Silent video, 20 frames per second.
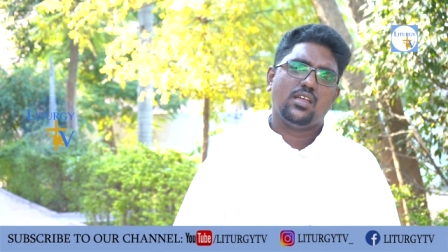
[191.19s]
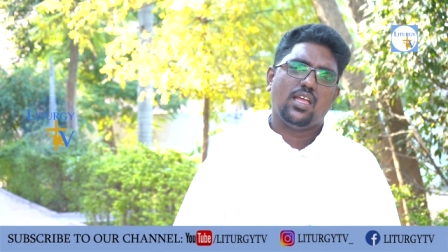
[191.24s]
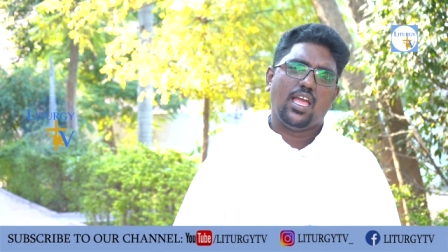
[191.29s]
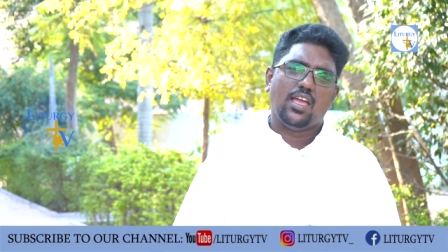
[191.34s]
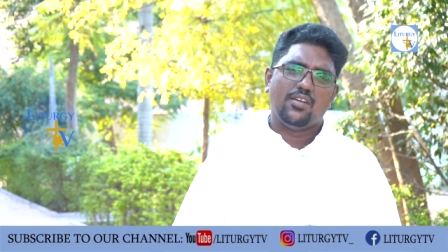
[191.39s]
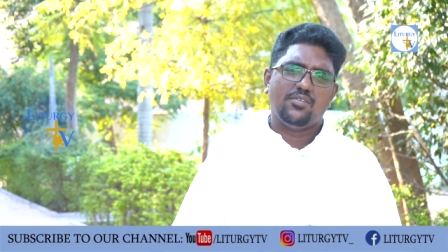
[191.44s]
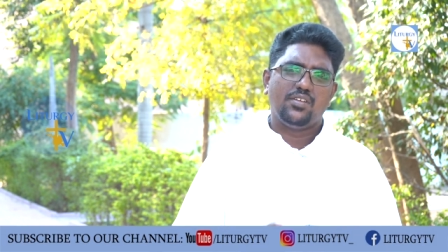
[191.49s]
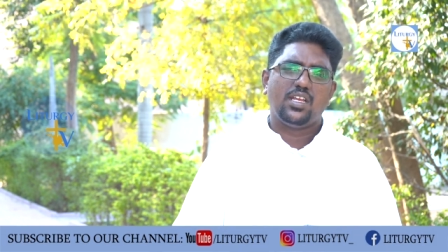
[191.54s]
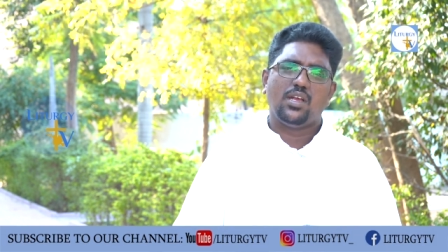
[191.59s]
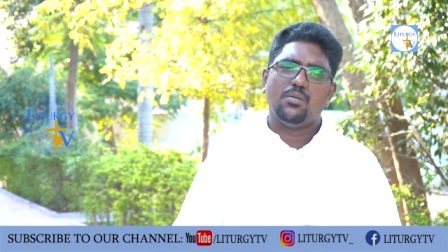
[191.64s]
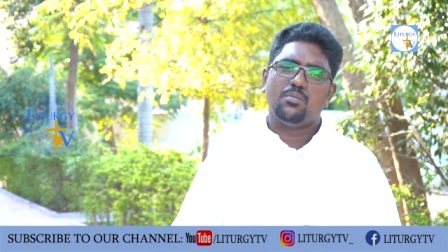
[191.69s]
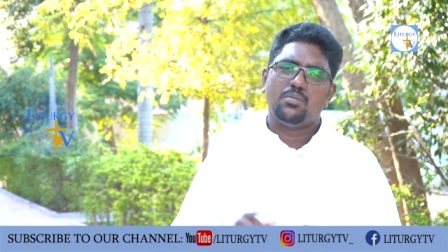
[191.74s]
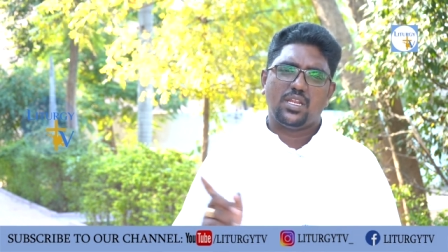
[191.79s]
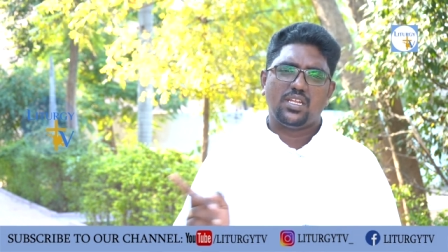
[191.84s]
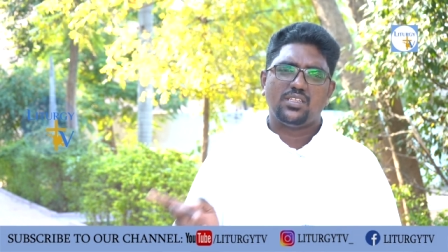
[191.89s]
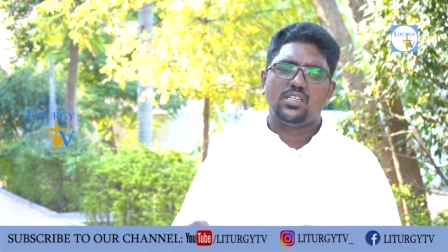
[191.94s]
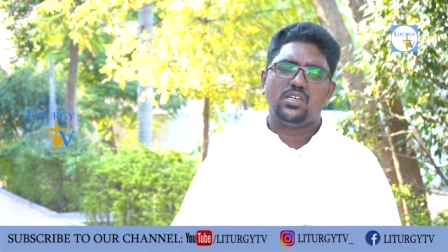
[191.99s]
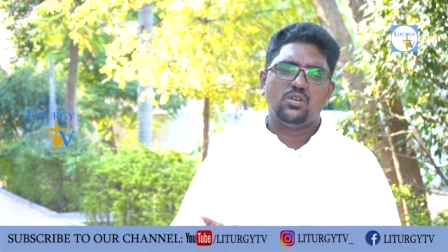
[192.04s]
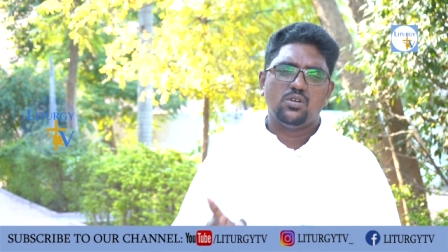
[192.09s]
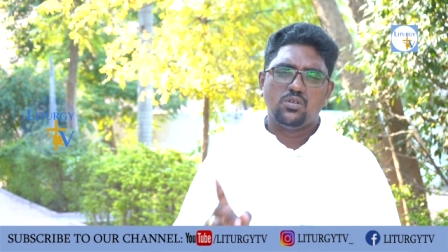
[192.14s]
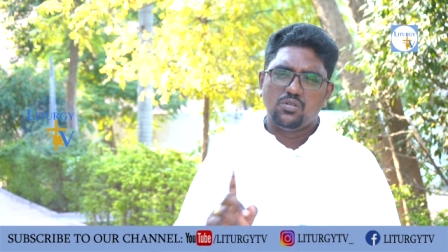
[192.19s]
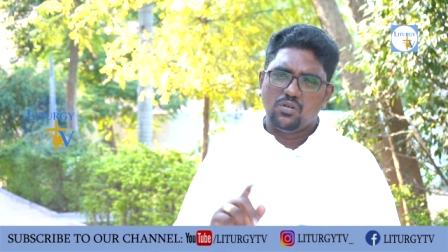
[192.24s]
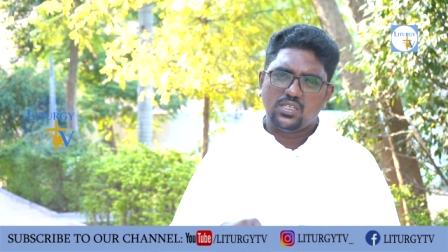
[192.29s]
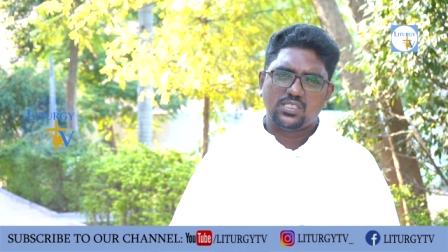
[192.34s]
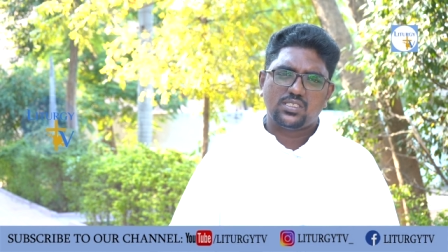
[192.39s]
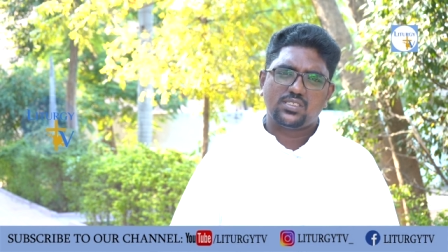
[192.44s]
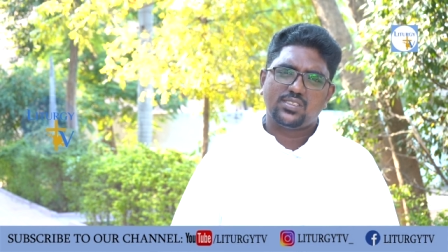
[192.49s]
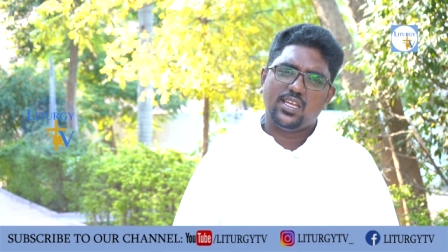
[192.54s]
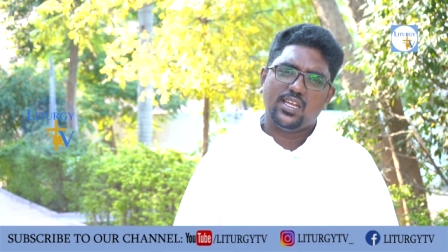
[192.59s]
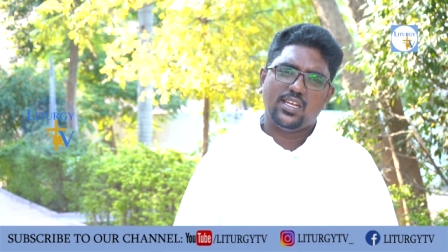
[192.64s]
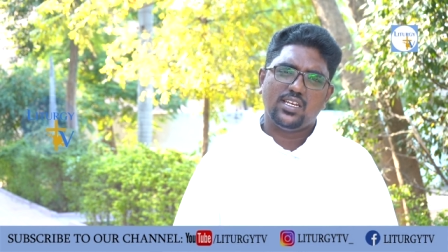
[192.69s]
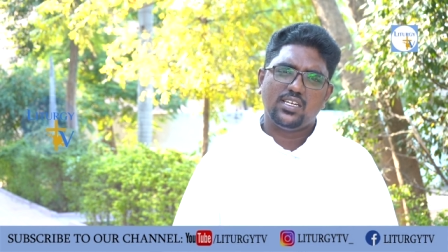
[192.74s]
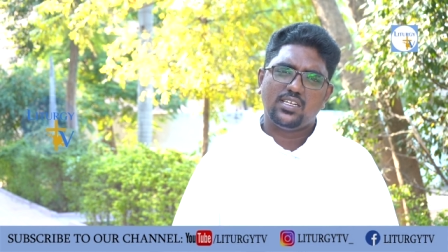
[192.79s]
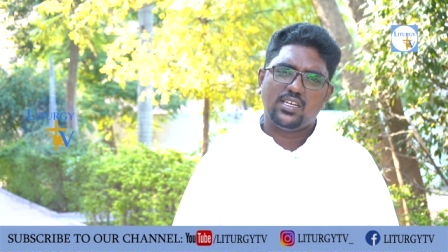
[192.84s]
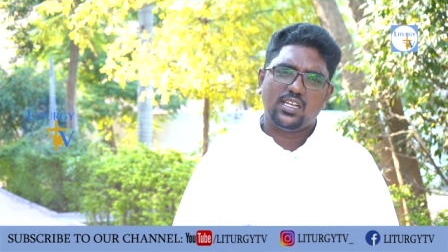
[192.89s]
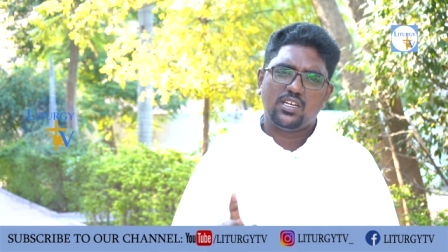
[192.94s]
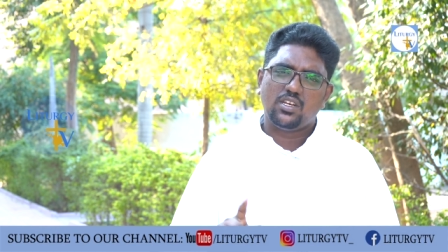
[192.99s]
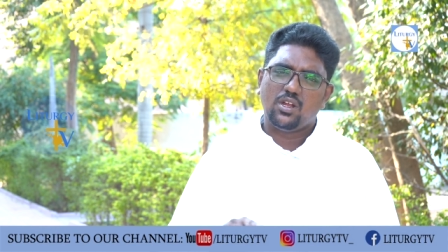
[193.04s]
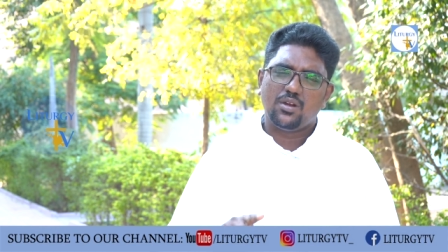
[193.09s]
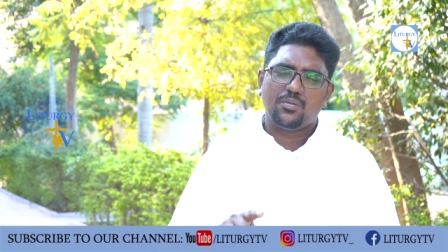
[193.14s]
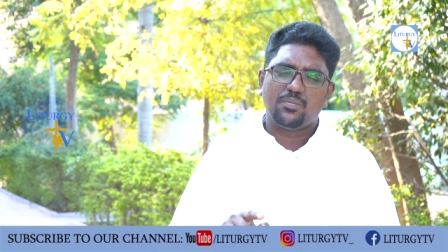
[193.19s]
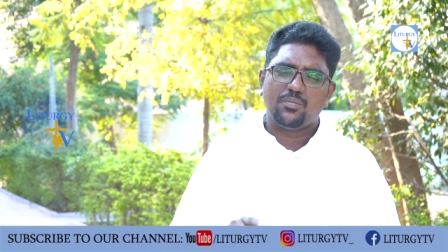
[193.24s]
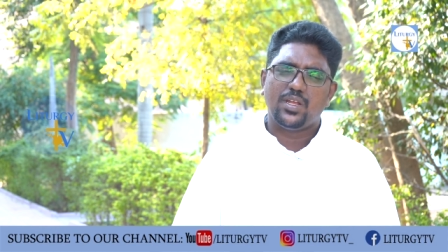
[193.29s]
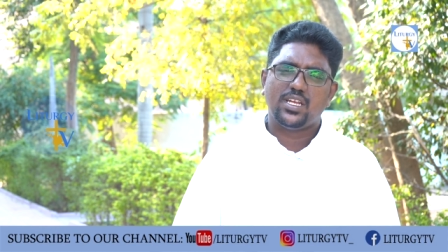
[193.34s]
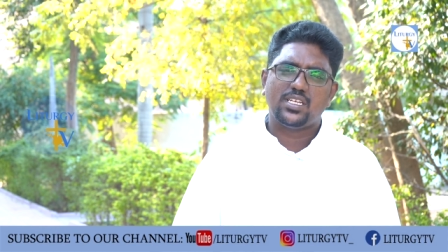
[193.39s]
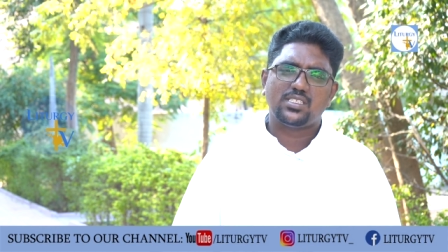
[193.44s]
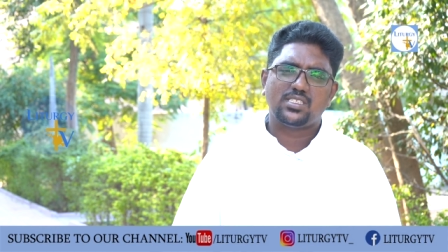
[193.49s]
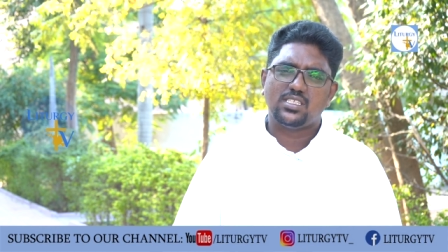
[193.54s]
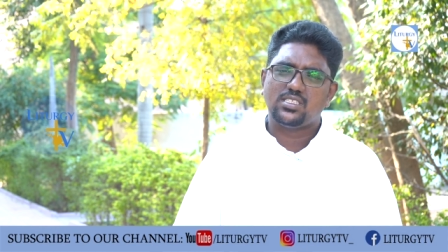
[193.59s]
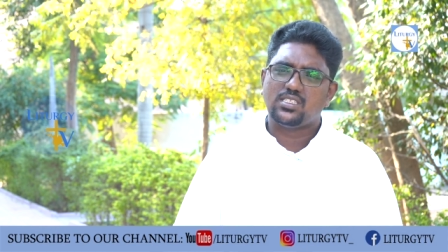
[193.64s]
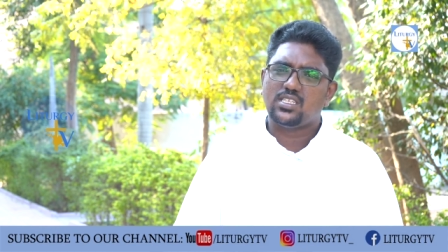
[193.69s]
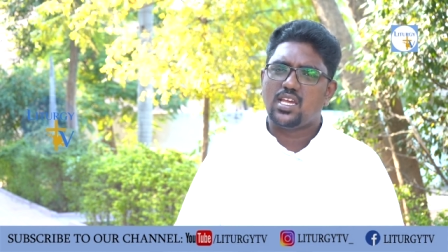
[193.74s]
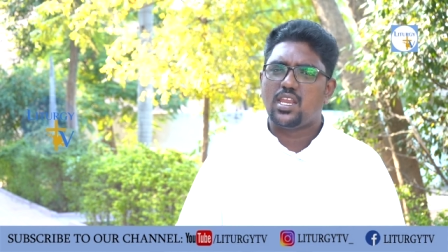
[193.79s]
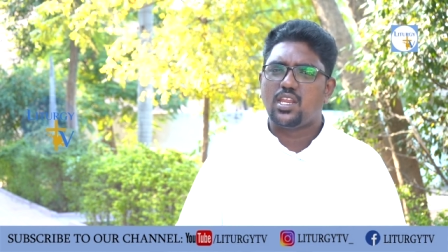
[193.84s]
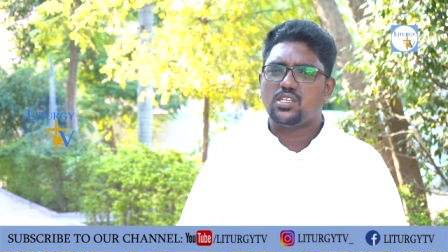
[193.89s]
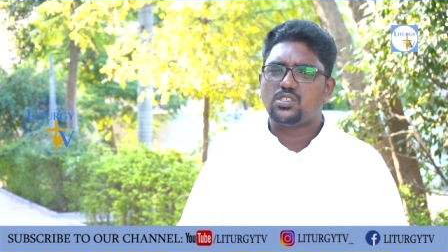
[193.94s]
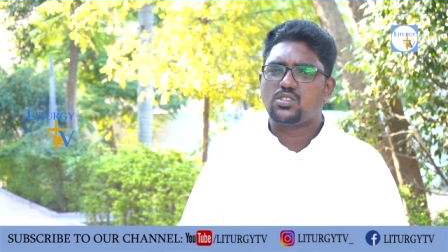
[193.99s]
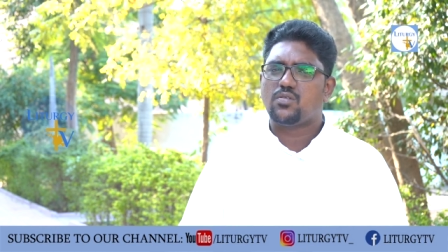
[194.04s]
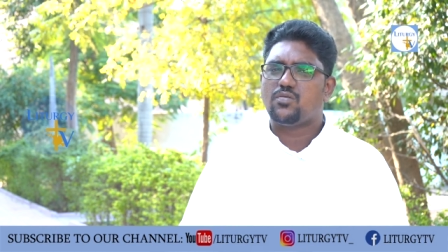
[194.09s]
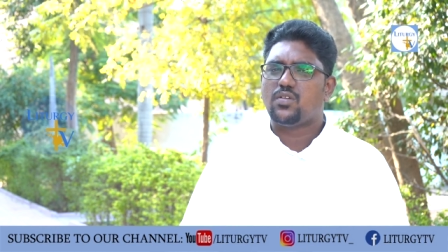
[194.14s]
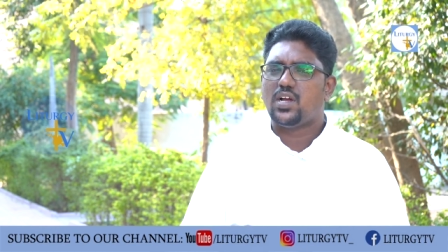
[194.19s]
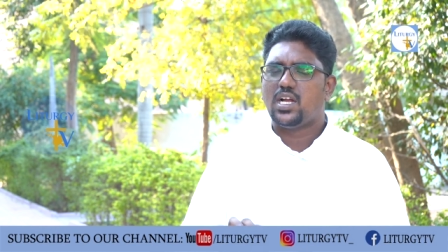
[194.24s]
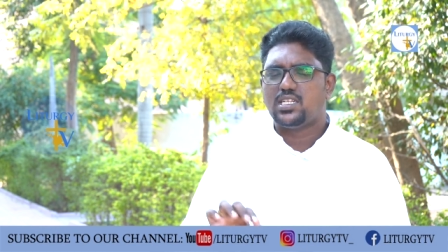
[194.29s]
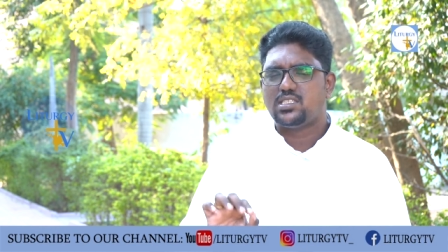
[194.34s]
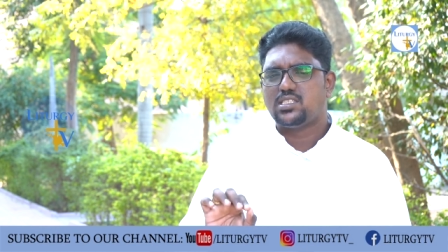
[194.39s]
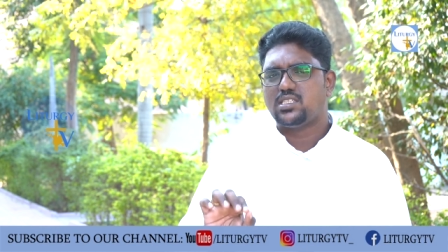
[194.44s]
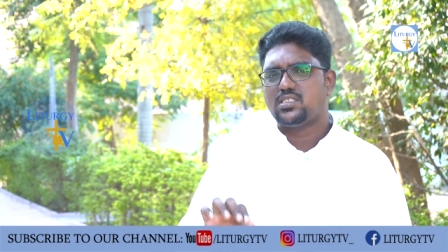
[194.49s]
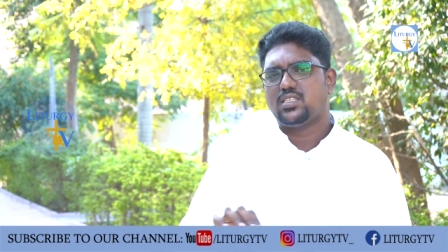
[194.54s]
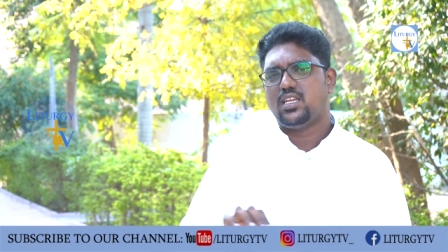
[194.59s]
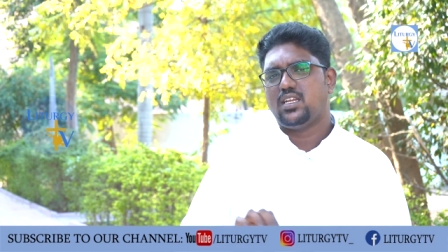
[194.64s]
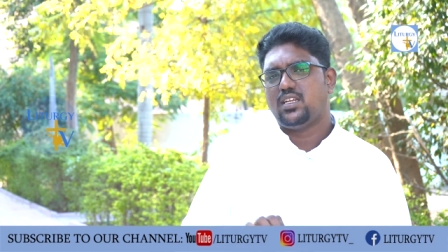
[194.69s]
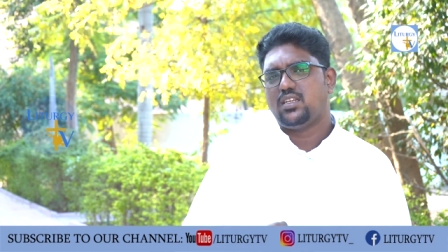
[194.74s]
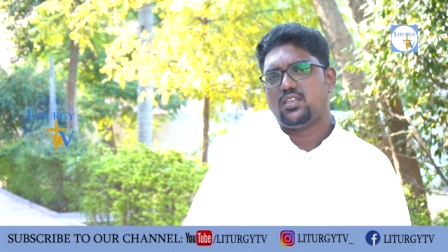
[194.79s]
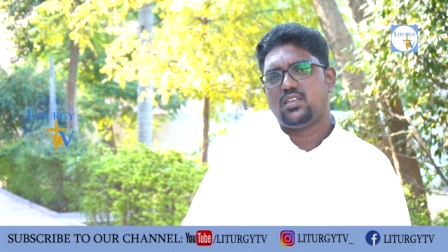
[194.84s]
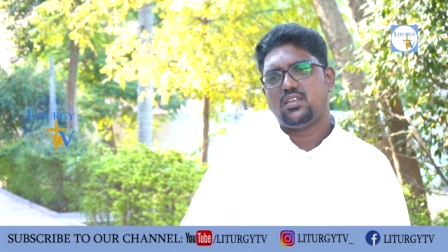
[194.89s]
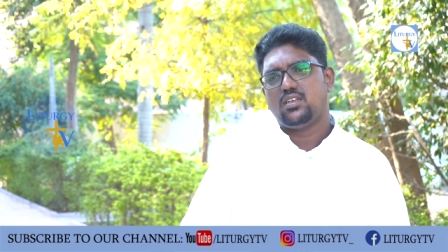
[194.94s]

Having a brother who was saint did not make Caesarius of Arles a saint.